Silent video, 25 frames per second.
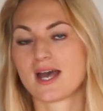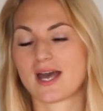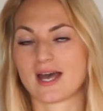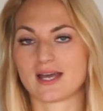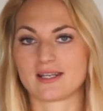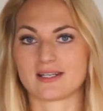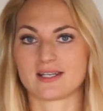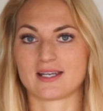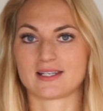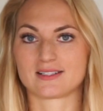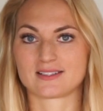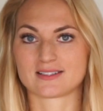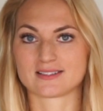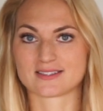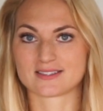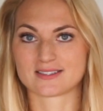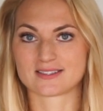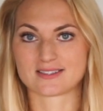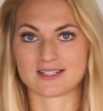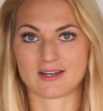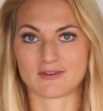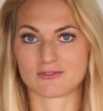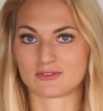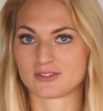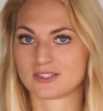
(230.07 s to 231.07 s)
and that
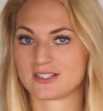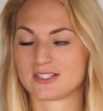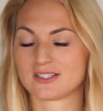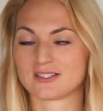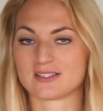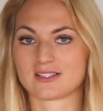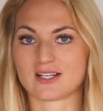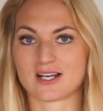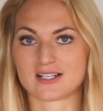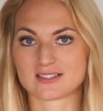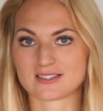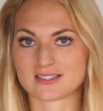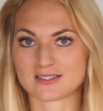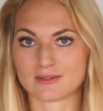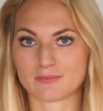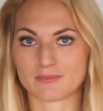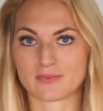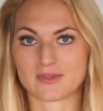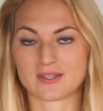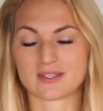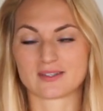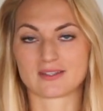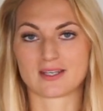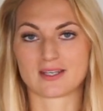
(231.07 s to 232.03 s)
is definitely not something